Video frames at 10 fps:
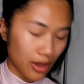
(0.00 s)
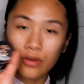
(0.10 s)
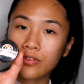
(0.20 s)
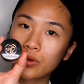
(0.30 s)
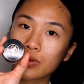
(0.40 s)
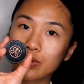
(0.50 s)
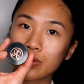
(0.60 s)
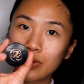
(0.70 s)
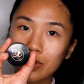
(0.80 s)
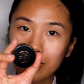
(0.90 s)
Of
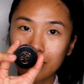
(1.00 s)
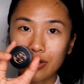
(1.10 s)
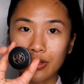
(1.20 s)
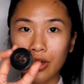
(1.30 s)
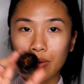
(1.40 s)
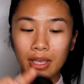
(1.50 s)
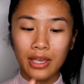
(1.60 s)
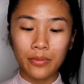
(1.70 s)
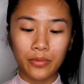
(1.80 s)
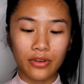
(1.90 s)
course, gonna go
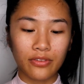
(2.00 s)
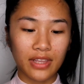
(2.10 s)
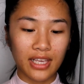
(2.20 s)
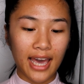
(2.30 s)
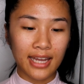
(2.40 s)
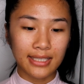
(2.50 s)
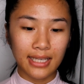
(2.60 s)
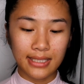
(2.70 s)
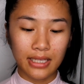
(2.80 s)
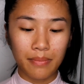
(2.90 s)
in with the
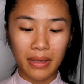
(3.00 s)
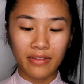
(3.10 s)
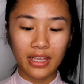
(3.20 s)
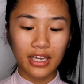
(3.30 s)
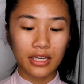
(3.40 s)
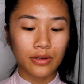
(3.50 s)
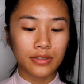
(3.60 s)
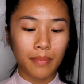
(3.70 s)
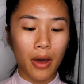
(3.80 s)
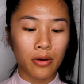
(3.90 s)
Anastasia Beverly
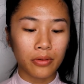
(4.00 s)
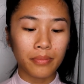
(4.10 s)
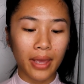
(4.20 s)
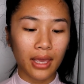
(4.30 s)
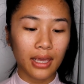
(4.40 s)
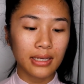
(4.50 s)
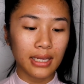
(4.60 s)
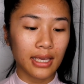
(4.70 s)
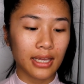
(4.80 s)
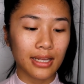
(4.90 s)
Hills pomade
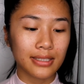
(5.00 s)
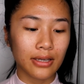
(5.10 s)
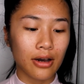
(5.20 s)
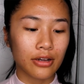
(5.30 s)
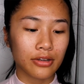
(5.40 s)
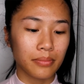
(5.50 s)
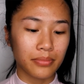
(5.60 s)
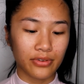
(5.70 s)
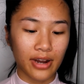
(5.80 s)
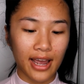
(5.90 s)
in dark
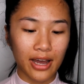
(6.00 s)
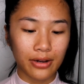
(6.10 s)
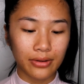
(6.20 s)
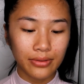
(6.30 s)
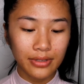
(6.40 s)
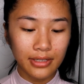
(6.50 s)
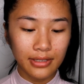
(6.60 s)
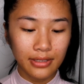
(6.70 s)
brown.